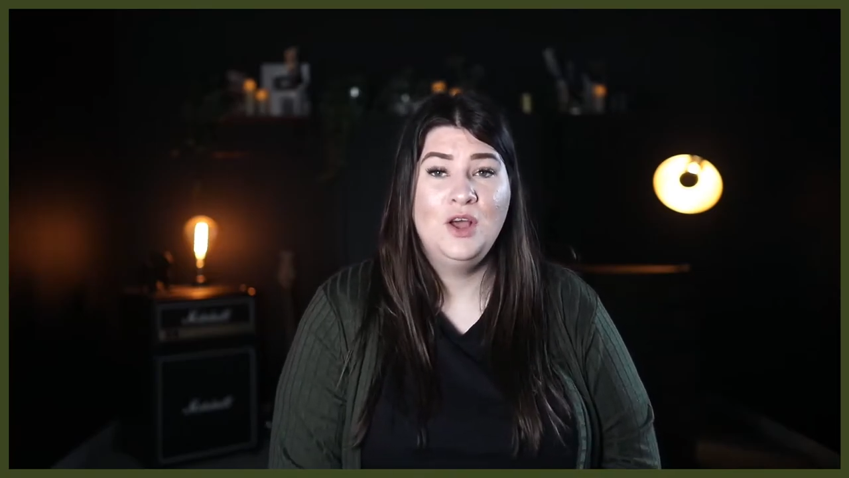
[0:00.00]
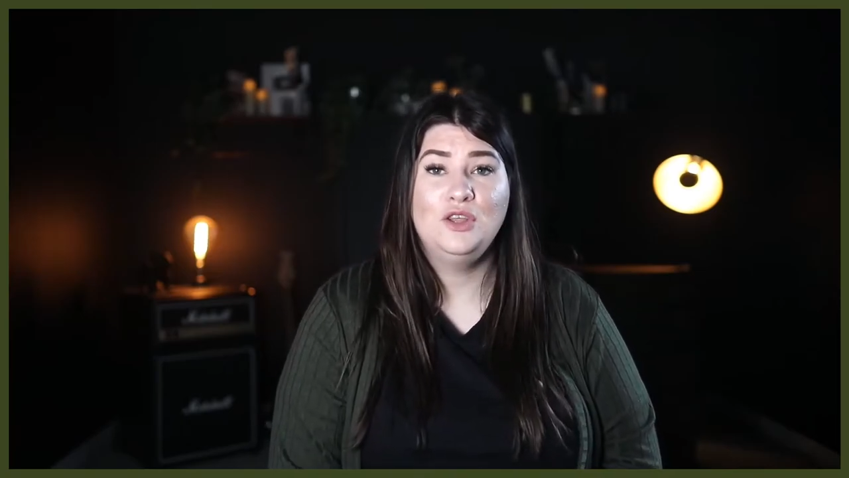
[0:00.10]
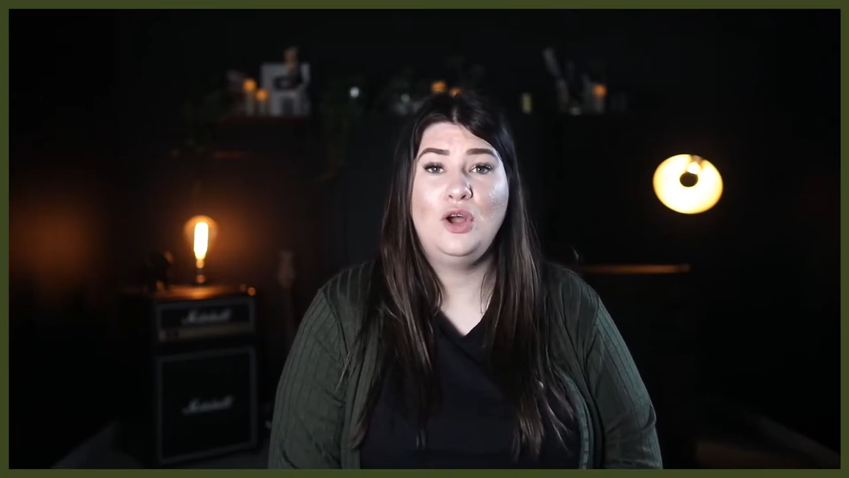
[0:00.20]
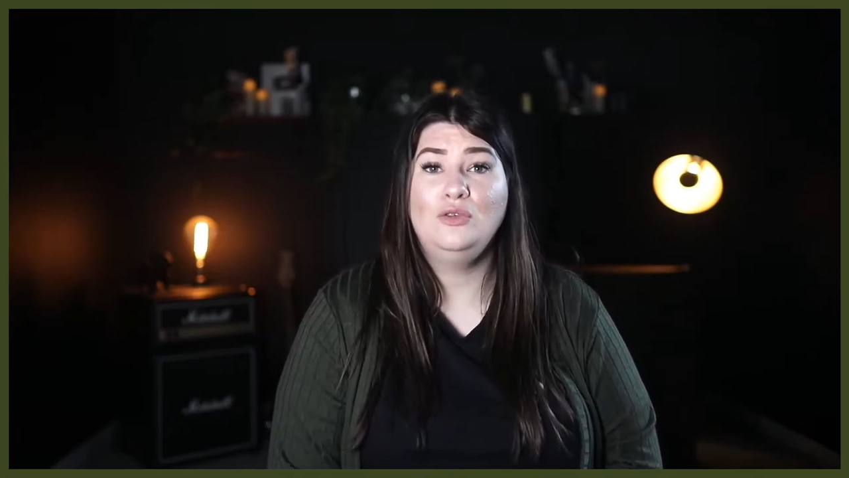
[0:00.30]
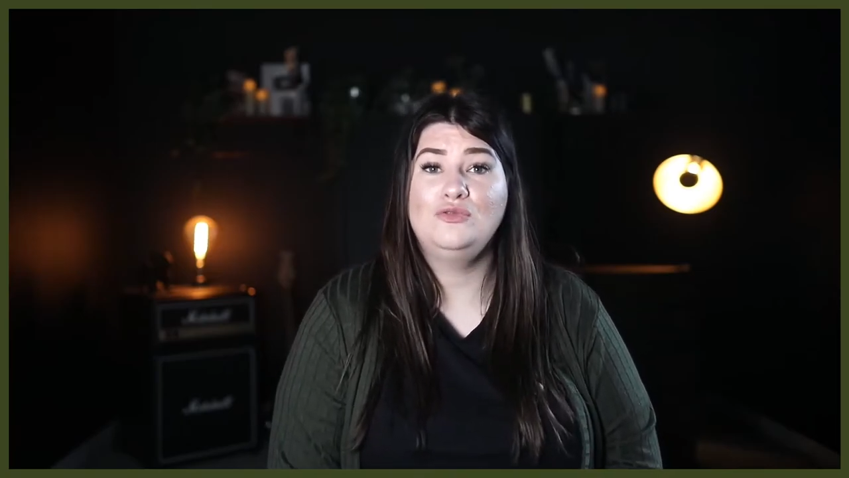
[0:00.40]

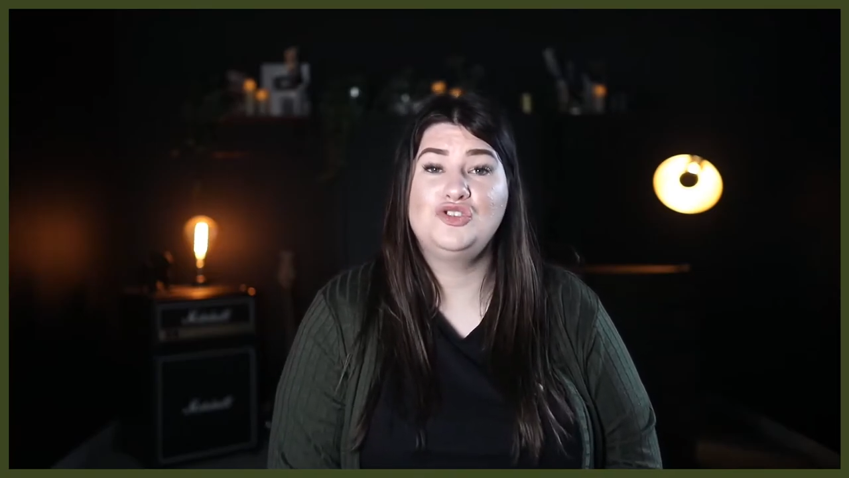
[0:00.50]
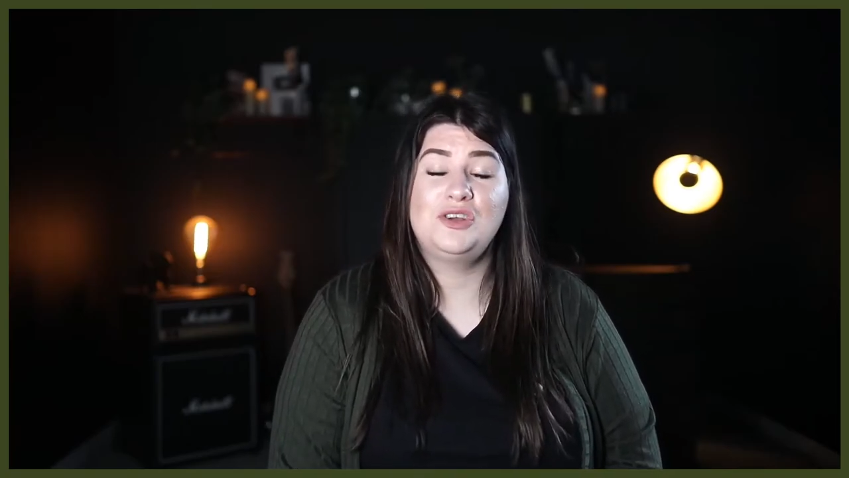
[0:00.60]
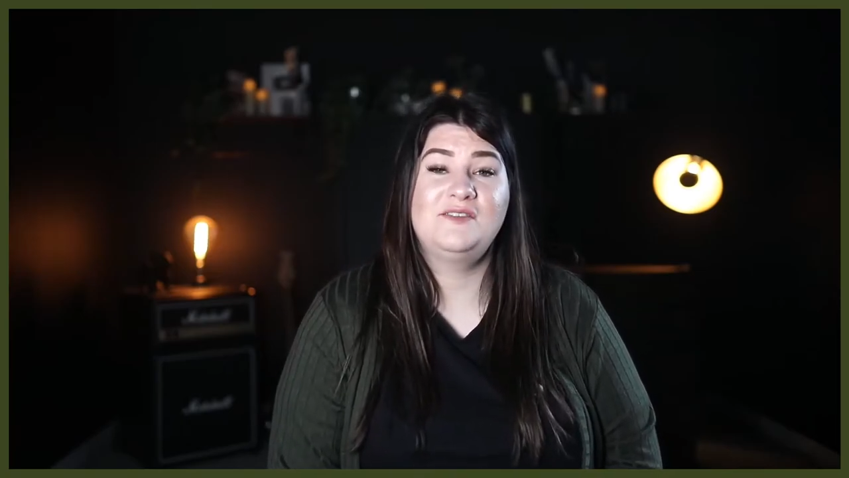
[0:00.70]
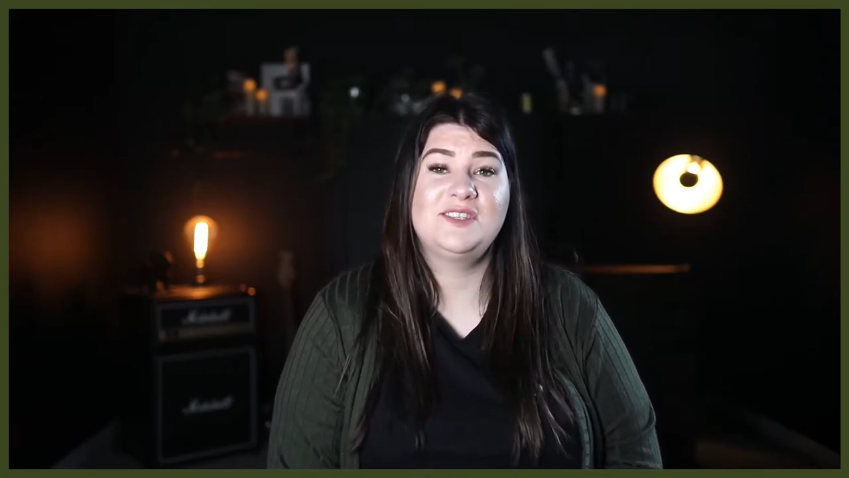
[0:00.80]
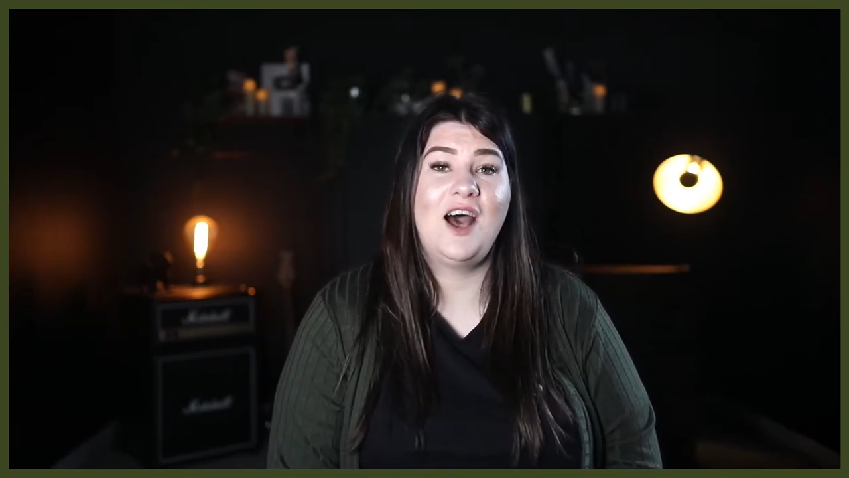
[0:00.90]
The Golden
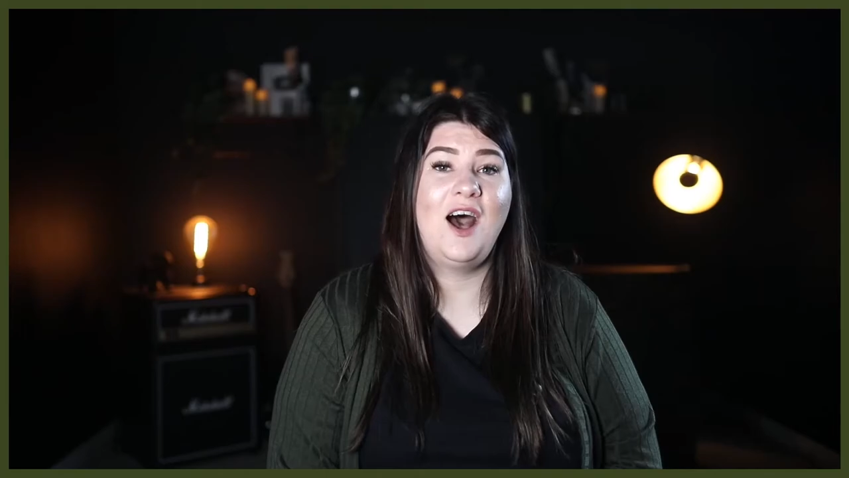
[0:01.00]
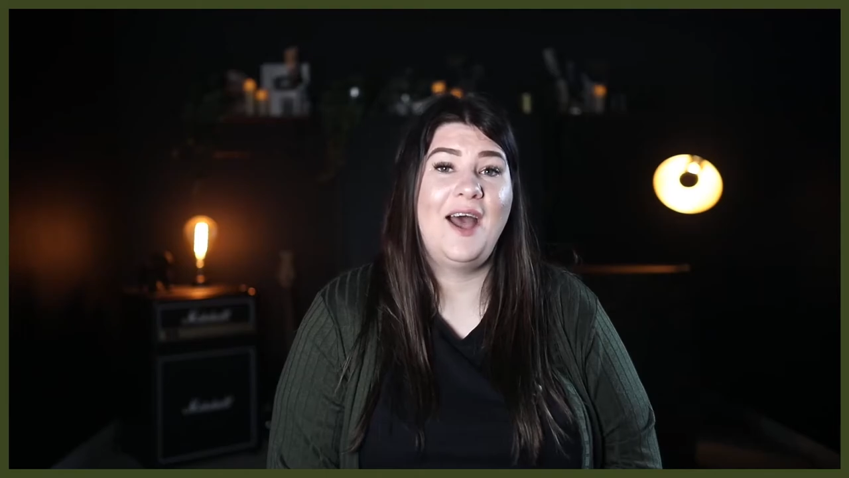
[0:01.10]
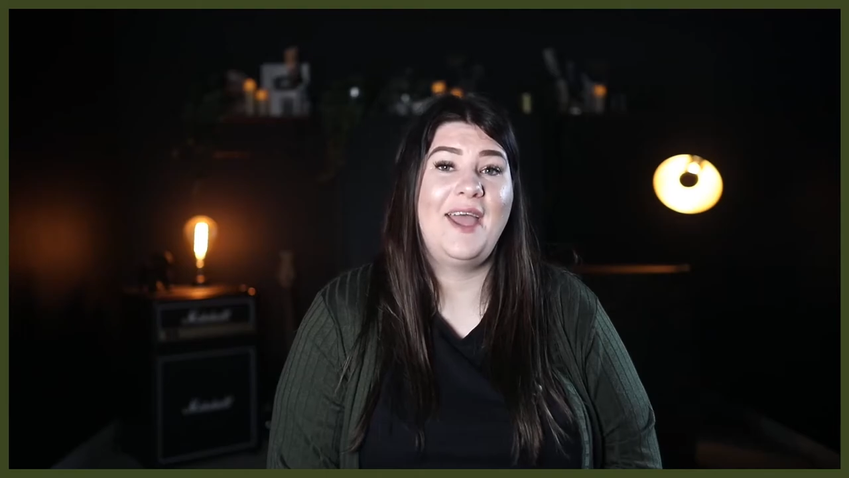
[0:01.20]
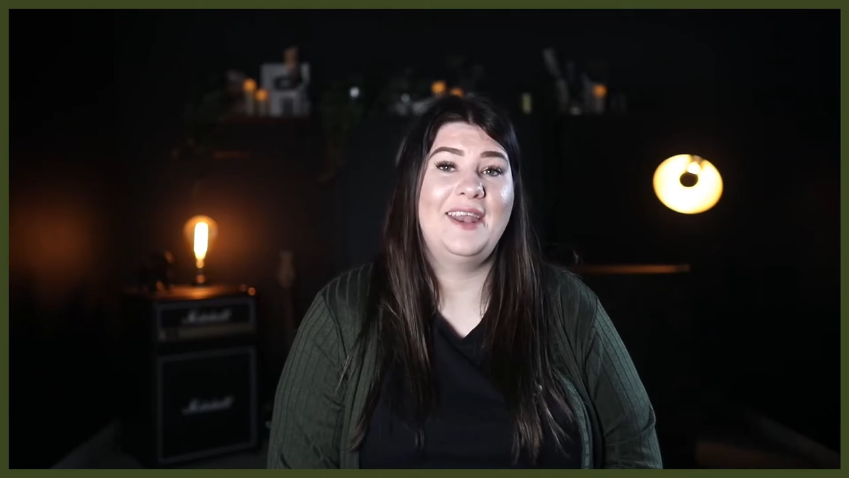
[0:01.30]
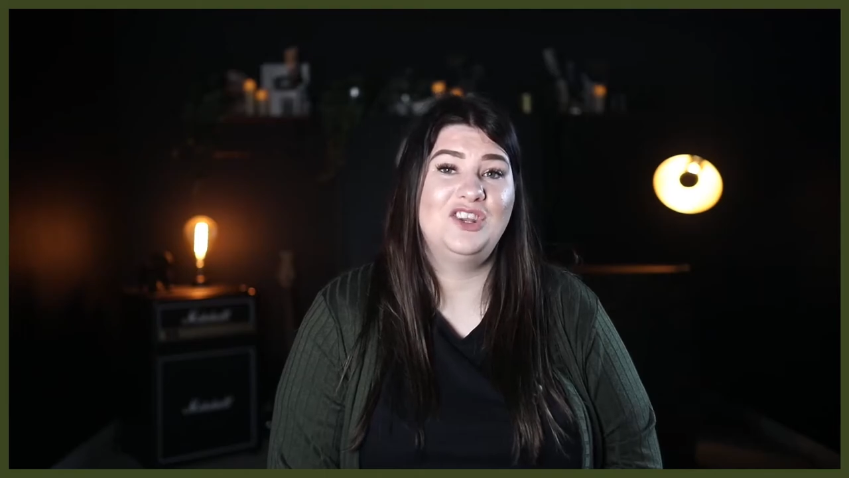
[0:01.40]
Retrievers are
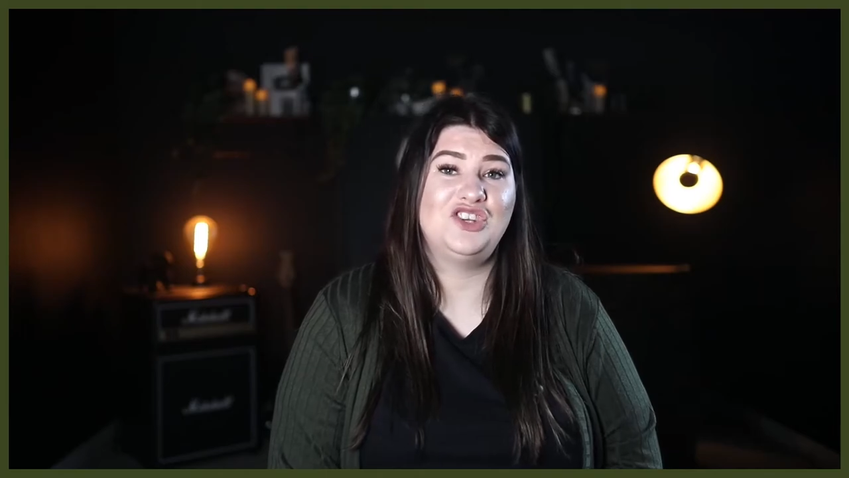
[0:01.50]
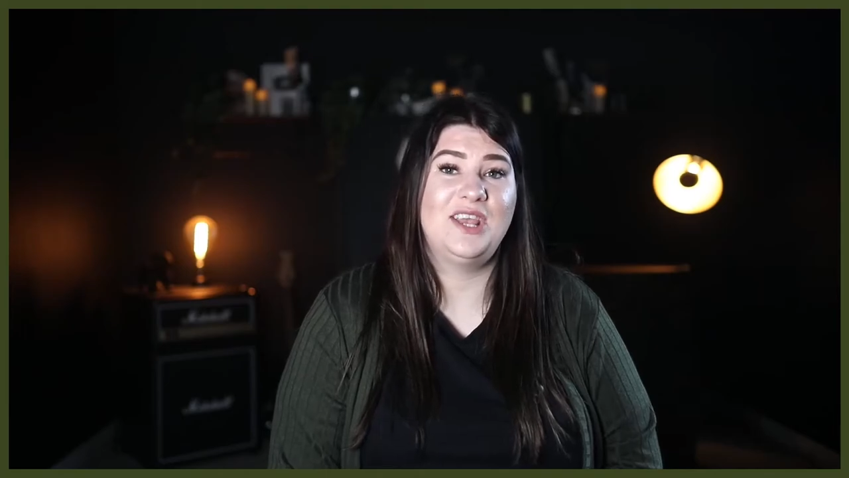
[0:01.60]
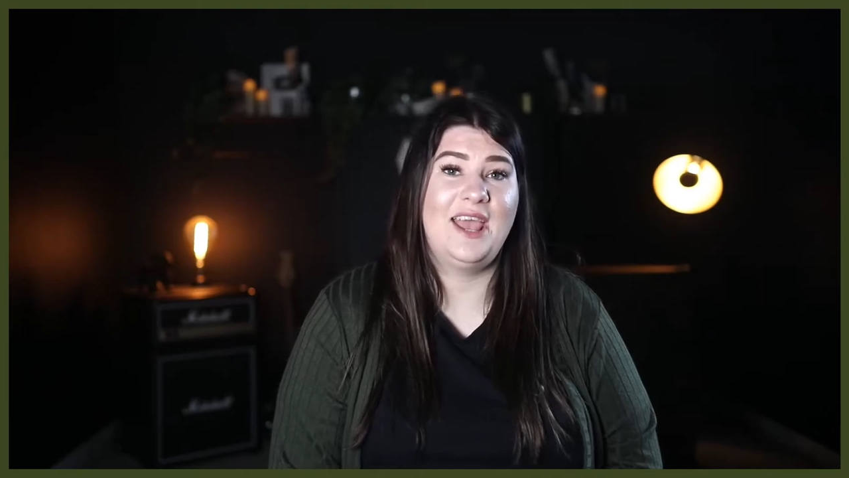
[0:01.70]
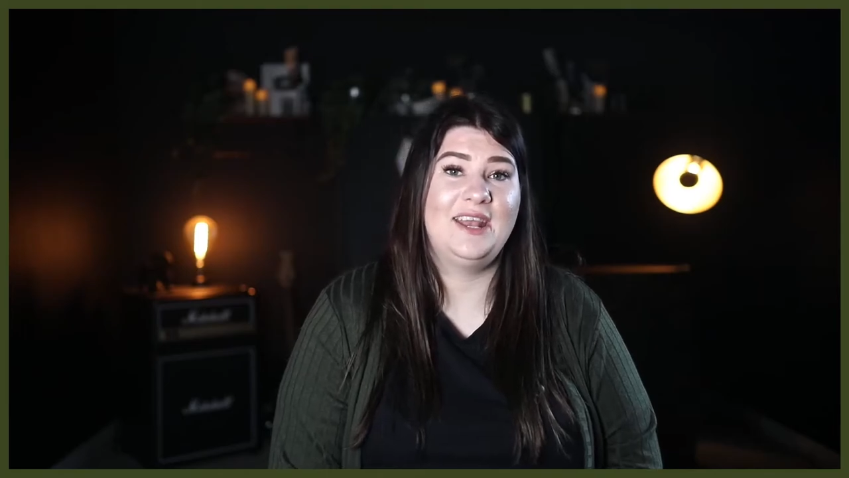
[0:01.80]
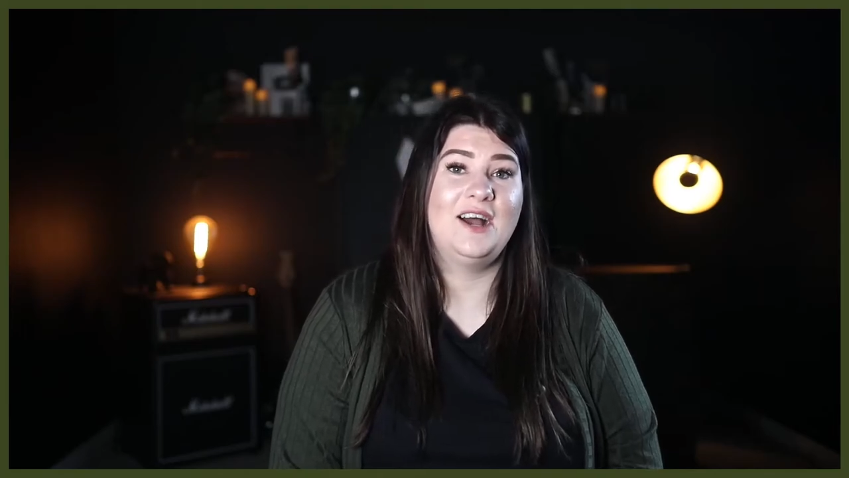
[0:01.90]
high energy
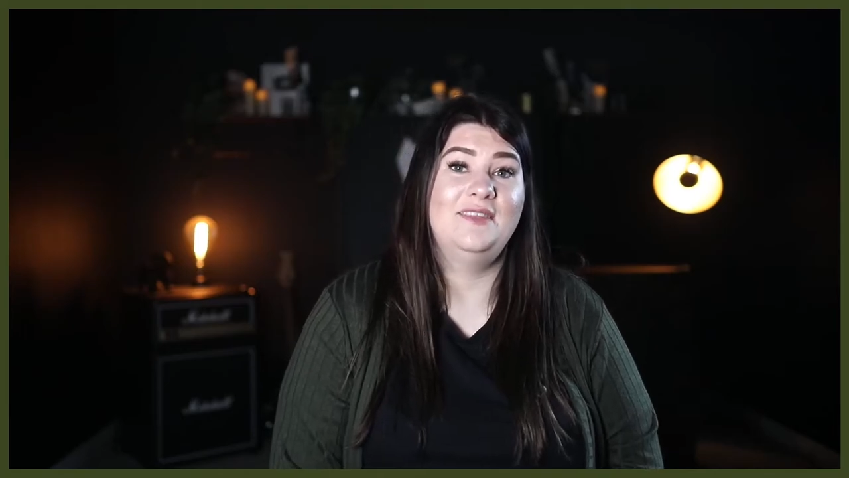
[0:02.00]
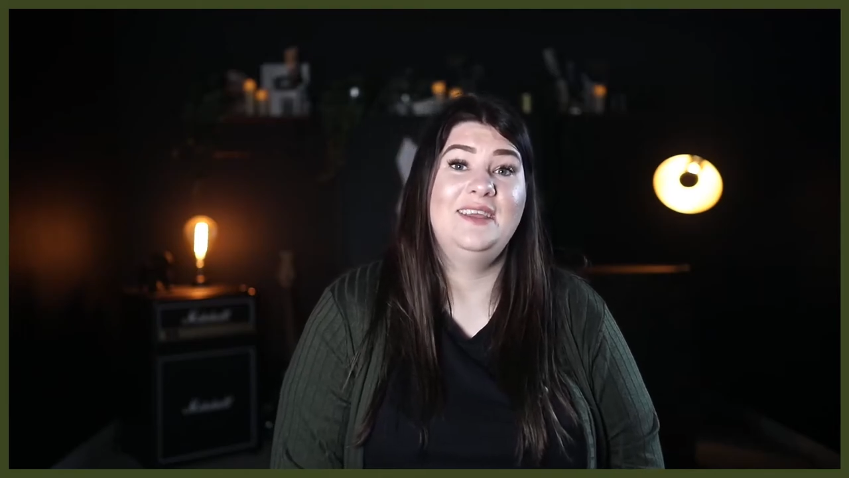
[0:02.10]
canine,